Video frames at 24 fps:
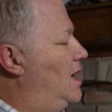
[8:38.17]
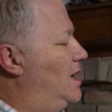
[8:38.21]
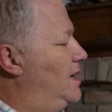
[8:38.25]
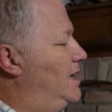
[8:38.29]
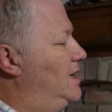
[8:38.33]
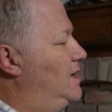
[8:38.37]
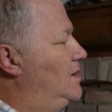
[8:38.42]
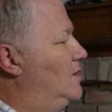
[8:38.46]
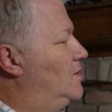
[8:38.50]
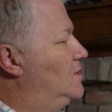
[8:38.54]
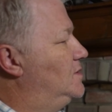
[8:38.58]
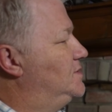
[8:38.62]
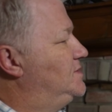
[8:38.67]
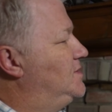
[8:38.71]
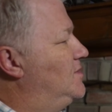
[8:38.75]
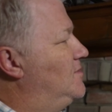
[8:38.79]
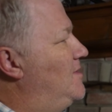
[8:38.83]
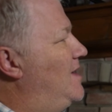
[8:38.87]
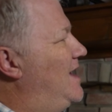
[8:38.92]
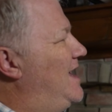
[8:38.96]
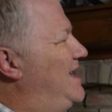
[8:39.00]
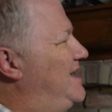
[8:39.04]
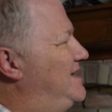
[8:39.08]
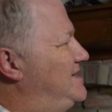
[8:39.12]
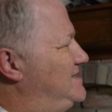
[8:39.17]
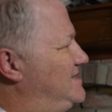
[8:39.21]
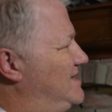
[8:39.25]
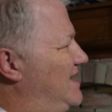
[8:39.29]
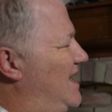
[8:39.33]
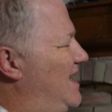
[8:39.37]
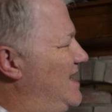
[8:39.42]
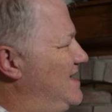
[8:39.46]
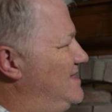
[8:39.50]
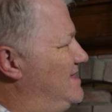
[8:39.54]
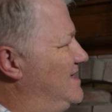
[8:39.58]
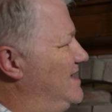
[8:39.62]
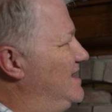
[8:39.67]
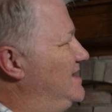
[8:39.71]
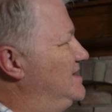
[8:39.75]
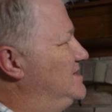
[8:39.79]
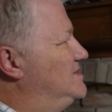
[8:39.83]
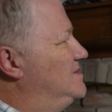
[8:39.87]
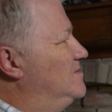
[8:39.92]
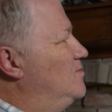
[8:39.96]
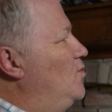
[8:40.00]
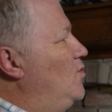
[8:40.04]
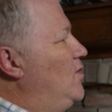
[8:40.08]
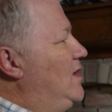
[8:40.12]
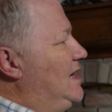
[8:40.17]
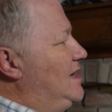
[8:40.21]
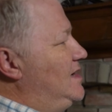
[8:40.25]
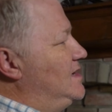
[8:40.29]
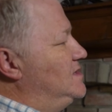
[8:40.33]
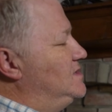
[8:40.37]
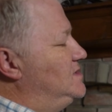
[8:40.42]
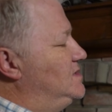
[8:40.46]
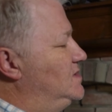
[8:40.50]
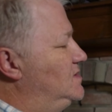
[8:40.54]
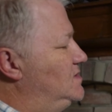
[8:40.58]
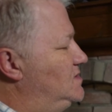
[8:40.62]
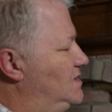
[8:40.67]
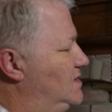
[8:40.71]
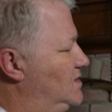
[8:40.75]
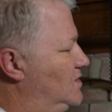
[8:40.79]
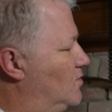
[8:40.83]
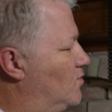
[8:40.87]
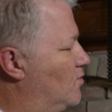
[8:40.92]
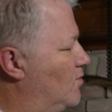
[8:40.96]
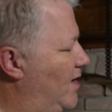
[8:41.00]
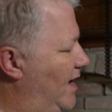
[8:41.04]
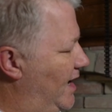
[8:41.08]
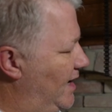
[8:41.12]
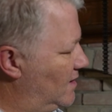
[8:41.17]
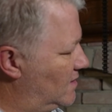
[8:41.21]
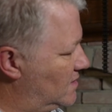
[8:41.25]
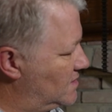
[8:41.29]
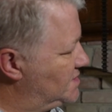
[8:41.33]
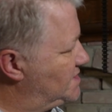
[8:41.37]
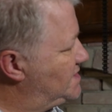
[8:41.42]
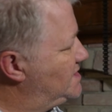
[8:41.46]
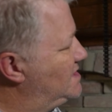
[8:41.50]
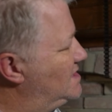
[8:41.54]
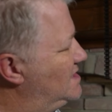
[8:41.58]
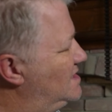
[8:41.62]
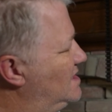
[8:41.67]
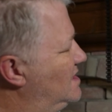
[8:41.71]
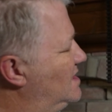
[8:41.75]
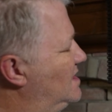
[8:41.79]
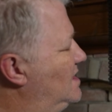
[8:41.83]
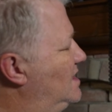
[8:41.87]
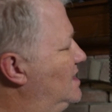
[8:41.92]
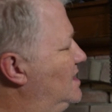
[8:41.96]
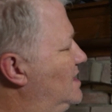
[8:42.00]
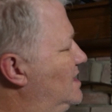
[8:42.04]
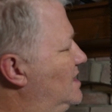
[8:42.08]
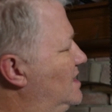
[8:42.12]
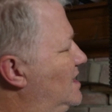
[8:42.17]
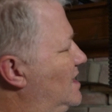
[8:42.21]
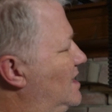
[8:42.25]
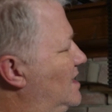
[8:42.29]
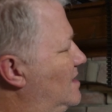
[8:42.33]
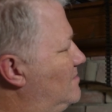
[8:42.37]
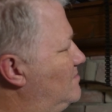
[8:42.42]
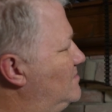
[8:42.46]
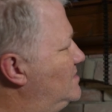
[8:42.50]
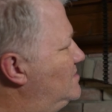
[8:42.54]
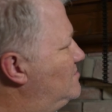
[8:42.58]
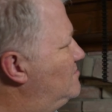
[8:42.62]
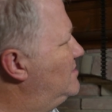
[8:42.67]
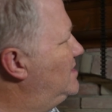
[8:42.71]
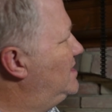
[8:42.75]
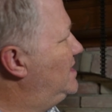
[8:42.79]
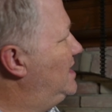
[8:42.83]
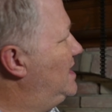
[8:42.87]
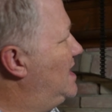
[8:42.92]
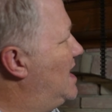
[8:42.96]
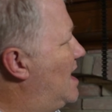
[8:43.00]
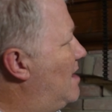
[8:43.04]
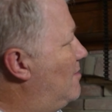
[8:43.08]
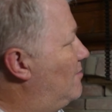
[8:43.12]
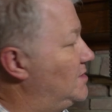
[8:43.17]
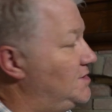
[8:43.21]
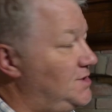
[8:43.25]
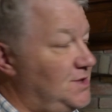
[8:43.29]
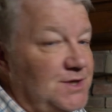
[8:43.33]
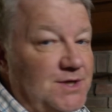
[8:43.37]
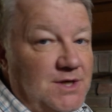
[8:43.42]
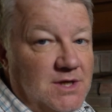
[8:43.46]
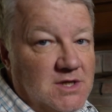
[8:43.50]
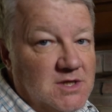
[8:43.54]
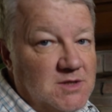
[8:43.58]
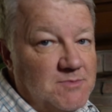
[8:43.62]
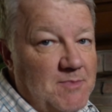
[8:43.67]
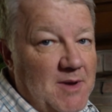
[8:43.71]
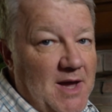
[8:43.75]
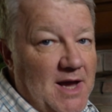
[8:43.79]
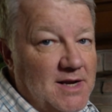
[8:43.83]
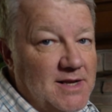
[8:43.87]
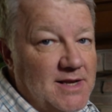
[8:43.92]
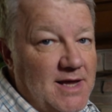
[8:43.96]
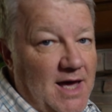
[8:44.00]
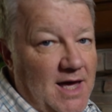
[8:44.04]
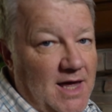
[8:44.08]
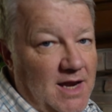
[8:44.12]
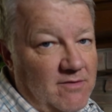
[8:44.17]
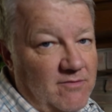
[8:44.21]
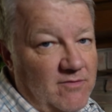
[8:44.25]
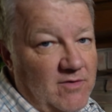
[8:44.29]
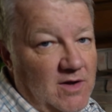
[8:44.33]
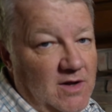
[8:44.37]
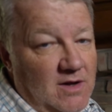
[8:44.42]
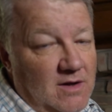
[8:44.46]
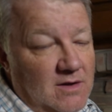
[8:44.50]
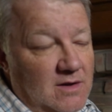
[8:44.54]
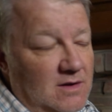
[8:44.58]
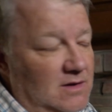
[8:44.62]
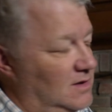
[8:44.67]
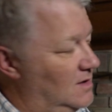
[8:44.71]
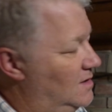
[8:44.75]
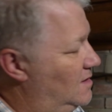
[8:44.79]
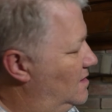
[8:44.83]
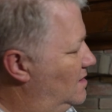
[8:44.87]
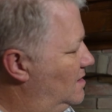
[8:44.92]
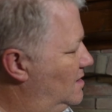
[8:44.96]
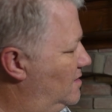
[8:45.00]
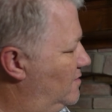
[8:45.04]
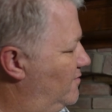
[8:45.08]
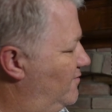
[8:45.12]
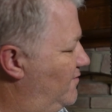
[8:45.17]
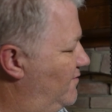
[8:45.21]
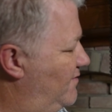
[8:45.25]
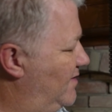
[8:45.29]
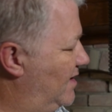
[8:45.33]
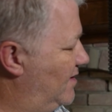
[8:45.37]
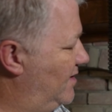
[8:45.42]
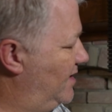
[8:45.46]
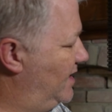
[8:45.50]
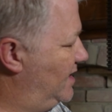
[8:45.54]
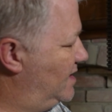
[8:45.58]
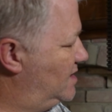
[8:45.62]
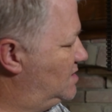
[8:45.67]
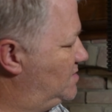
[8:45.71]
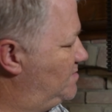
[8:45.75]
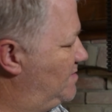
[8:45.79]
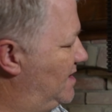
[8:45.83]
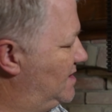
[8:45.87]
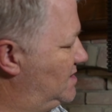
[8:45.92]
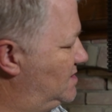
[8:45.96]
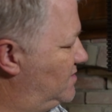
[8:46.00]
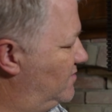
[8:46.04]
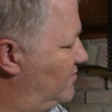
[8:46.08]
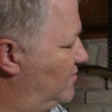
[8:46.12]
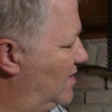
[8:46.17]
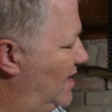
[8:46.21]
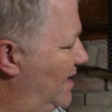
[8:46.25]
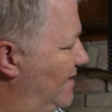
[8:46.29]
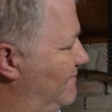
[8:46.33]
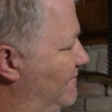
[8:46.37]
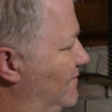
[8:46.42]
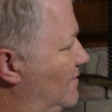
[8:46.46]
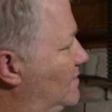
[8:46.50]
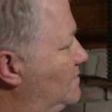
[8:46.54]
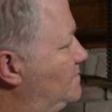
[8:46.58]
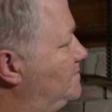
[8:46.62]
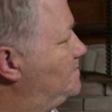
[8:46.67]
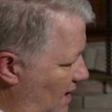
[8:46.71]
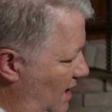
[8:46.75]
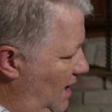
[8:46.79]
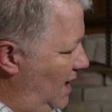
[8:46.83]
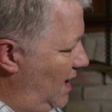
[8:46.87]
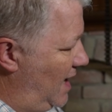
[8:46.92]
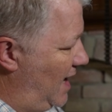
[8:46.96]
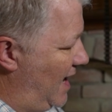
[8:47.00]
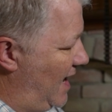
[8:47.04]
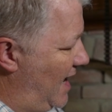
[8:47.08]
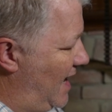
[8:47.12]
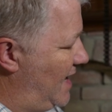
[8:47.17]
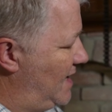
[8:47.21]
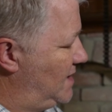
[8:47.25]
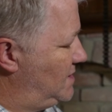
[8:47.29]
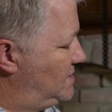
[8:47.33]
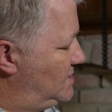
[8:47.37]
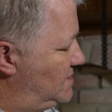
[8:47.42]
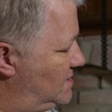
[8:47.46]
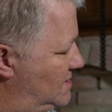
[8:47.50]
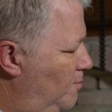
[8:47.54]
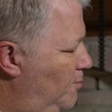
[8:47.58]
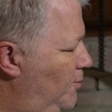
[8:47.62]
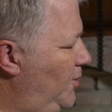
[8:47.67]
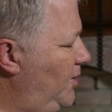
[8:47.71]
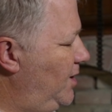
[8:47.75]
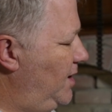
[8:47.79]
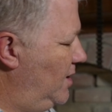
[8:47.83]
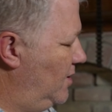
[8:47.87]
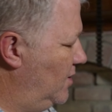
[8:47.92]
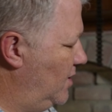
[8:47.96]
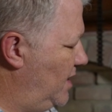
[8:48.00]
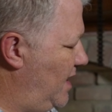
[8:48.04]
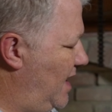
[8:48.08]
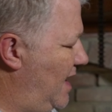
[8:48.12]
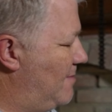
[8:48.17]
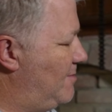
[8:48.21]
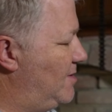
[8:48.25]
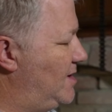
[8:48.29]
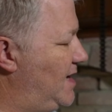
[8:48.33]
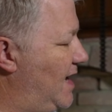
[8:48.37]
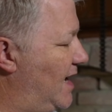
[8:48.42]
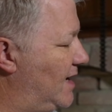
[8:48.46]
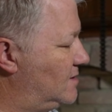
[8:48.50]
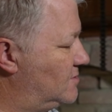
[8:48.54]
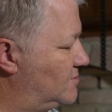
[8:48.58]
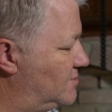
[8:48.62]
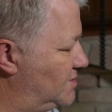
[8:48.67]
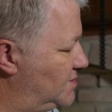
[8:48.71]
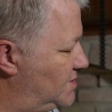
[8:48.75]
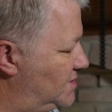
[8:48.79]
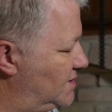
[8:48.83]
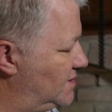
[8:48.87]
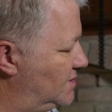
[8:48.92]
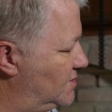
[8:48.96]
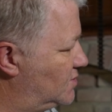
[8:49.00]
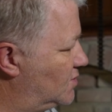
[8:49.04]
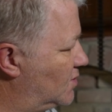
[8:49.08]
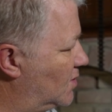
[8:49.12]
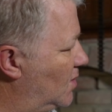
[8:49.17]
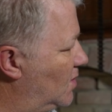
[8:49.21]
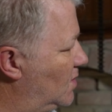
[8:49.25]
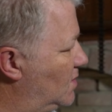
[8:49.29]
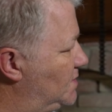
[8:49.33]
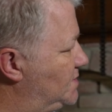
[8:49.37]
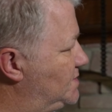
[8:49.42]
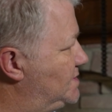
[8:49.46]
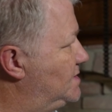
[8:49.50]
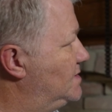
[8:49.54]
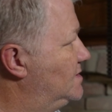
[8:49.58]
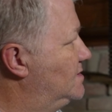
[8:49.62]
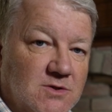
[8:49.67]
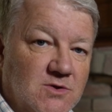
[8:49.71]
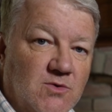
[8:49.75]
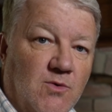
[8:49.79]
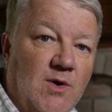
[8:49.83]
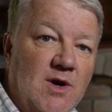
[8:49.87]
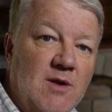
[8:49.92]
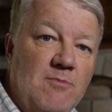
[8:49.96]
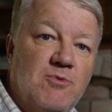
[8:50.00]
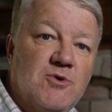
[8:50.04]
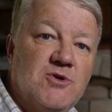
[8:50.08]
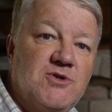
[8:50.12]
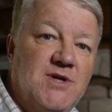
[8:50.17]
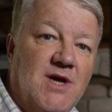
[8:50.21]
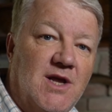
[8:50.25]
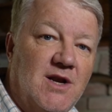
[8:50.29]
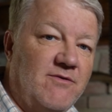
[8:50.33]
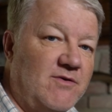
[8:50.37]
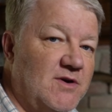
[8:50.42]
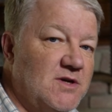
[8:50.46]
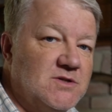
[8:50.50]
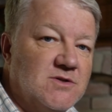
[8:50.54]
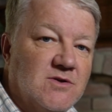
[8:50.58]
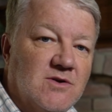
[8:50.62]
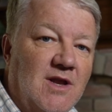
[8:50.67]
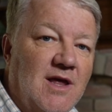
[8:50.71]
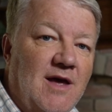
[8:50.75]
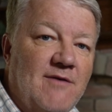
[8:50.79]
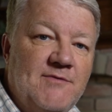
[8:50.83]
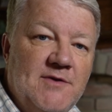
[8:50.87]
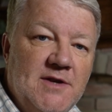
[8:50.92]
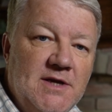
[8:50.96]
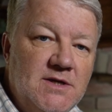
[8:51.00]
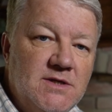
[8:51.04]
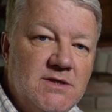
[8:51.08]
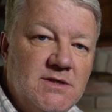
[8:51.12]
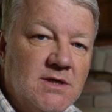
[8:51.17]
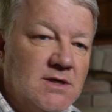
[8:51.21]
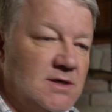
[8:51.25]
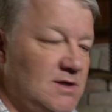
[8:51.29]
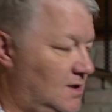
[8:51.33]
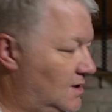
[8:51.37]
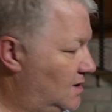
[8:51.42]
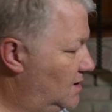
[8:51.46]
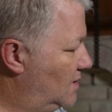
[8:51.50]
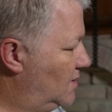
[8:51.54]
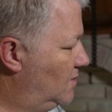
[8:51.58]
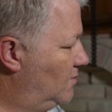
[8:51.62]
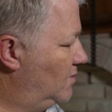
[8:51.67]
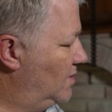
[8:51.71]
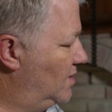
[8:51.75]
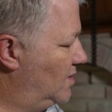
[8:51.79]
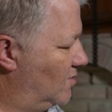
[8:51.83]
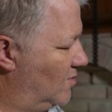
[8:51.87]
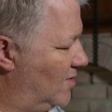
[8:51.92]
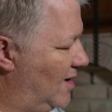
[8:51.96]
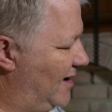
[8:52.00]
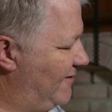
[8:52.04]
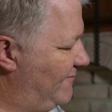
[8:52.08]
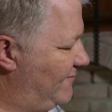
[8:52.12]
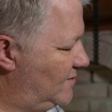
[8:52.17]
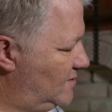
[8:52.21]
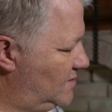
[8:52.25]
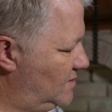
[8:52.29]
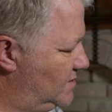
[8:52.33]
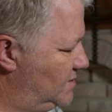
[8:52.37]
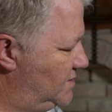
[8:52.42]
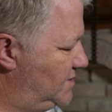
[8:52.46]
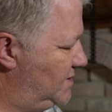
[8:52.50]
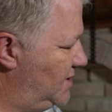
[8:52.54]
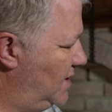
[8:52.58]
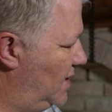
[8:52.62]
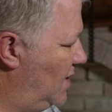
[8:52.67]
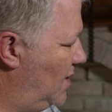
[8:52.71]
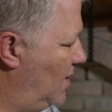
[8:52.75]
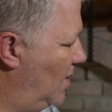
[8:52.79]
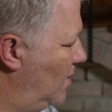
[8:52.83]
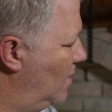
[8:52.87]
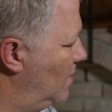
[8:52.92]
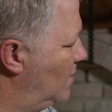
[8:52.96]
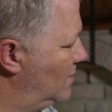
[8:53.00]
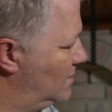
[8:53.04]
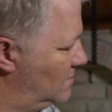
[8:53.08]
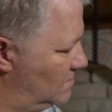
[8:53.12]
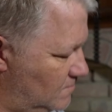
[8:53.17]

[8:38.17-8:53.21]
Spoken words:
It also has, I think, some weaknesses in the rails. Really not what you'd expect out of a very expensive rifle. It has pretty good ambidextrous controls. 20% of us are lefties with a rifle, and so